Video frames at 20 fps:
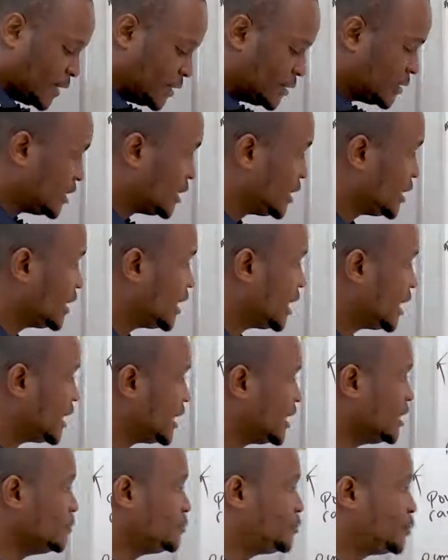The
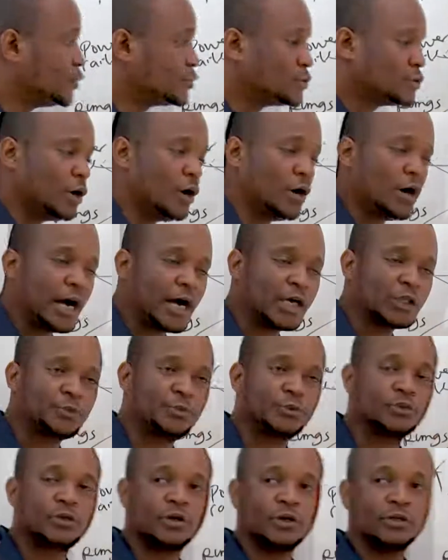input or
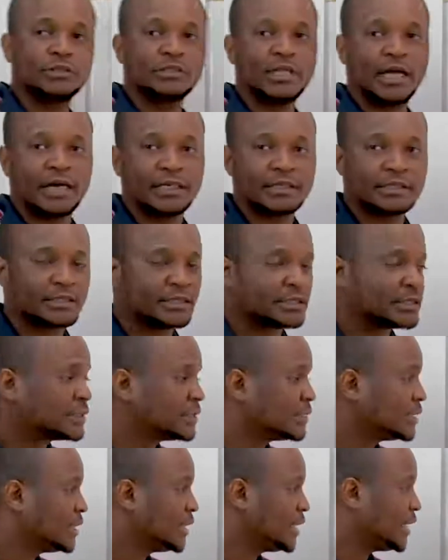output contacts
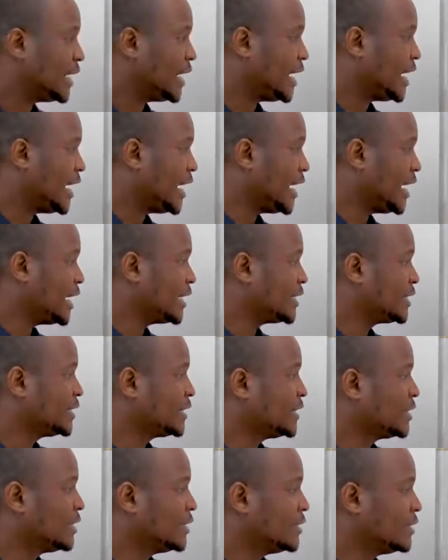are
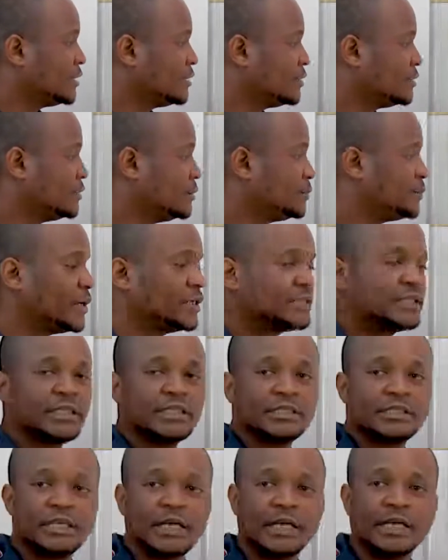
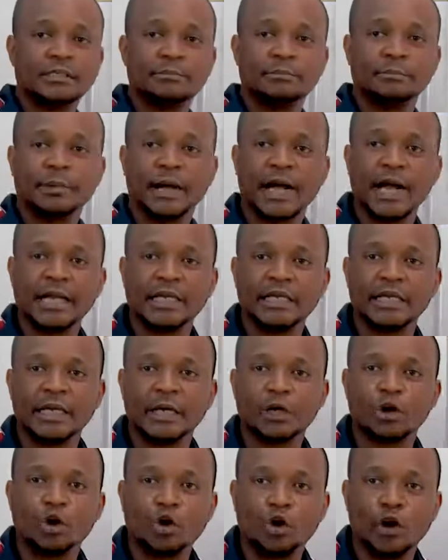represented by a
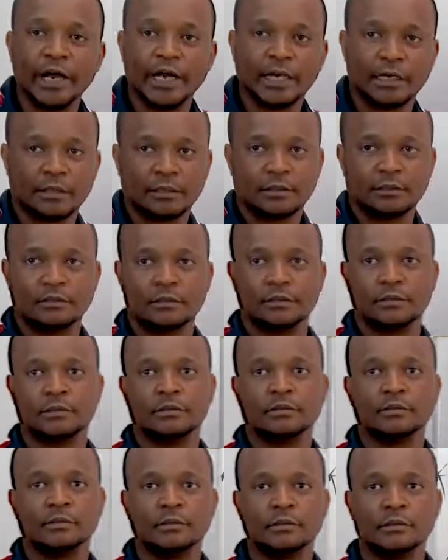coil.
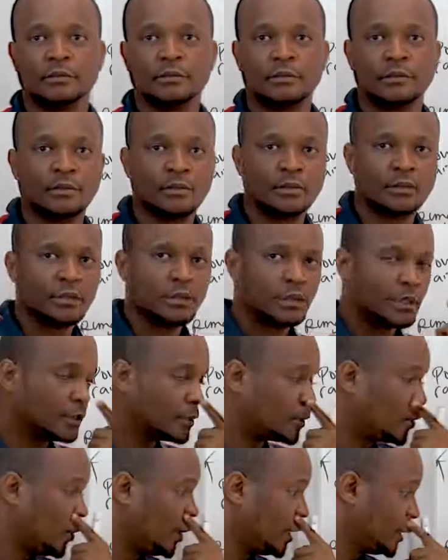A
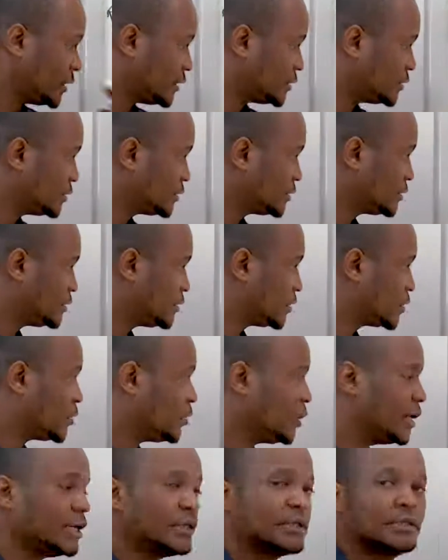coil. This is a
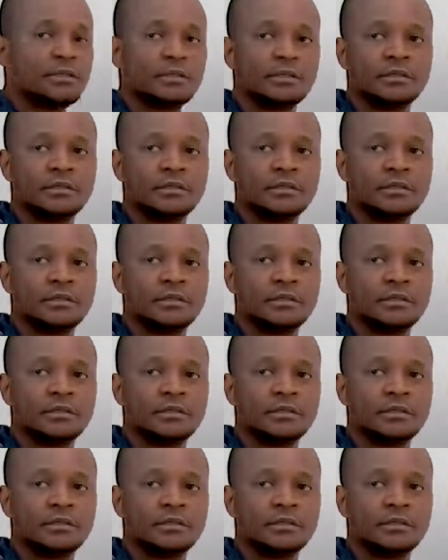coil.